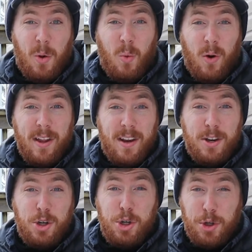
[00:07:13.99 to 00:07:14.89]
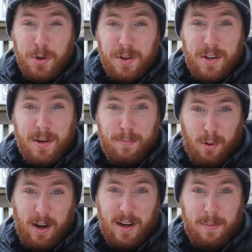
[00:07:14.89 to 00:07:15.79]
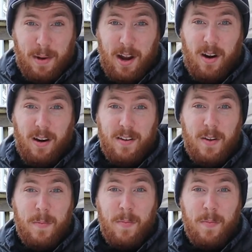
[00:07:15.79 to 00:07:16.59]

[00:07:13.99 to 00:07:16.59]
what should break my heart?